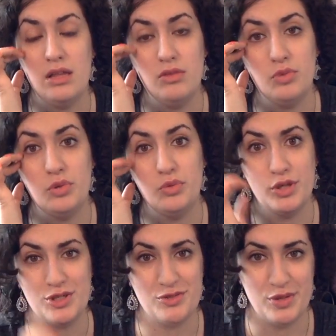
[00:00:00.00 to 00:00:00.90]
the one who
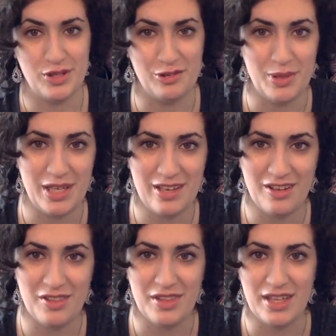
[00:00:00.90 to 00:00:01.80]
works with Hohi
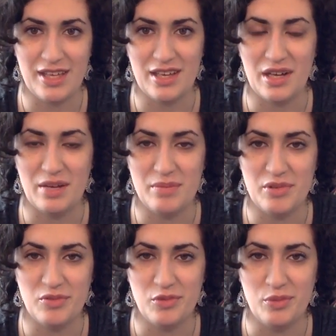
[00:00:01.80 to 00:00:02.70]
on the uh,
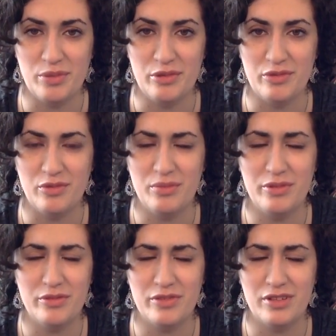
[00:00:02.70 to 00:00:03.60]
beautiful, beautiful,
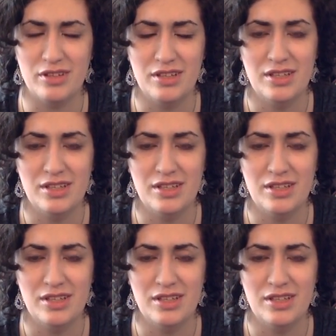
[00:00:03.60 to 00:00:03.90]
beautiful